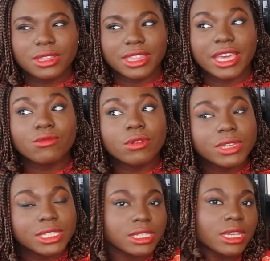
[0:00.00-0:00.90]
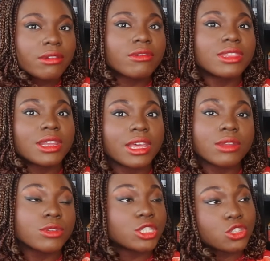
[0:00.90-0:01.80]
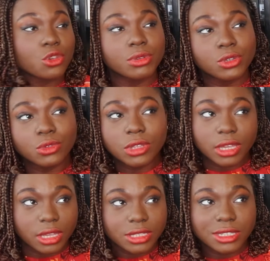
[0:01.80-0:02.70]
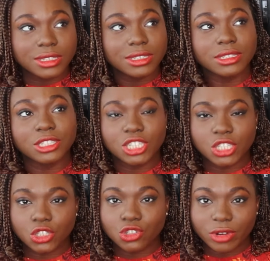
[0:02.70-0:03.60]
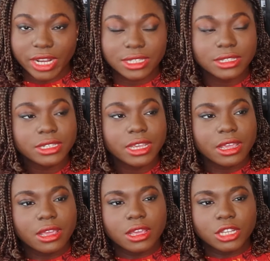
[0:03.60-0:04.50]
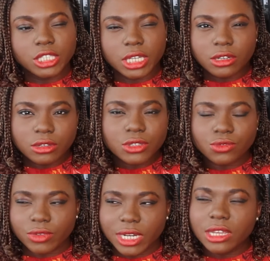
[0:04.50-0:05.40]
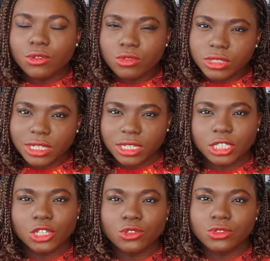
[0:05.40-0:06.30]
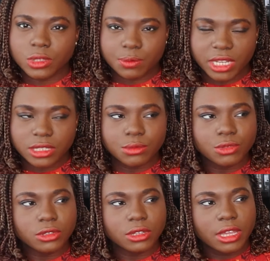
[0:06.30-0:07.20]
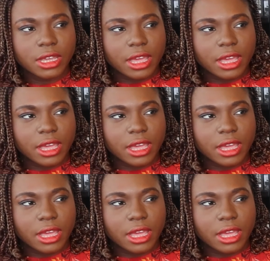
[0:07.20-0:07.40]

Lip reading: Then when we see her in the light, where she's opened all the curtains and she's dressed, she looks really orderly, she looks respectable,